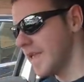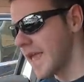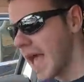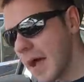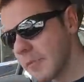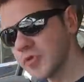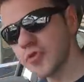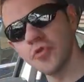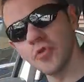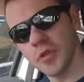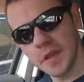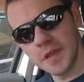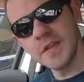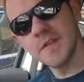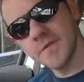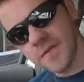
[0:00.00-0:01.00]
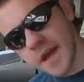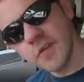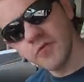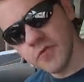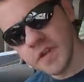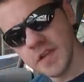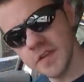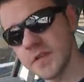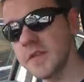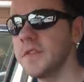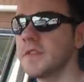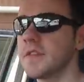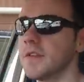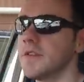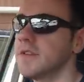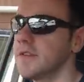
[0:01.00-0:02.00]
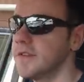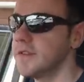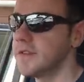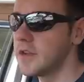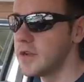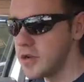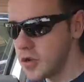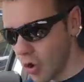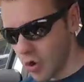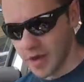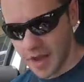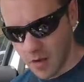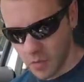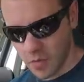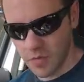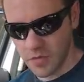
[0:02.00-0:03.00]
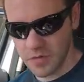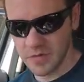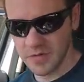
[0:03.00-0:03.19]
I'm struggling to find reasons to not get one.